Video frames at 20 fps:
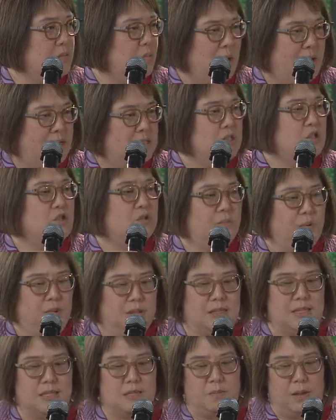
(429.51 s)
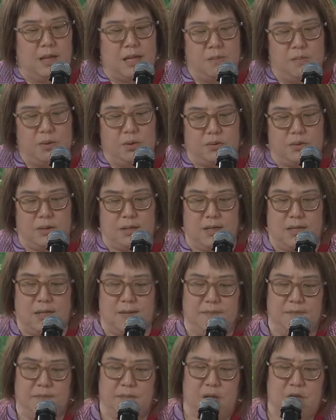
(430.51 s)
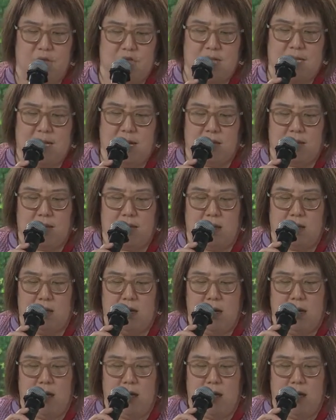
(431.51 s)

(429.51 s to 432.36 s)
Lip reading: Why did you put this playbook together?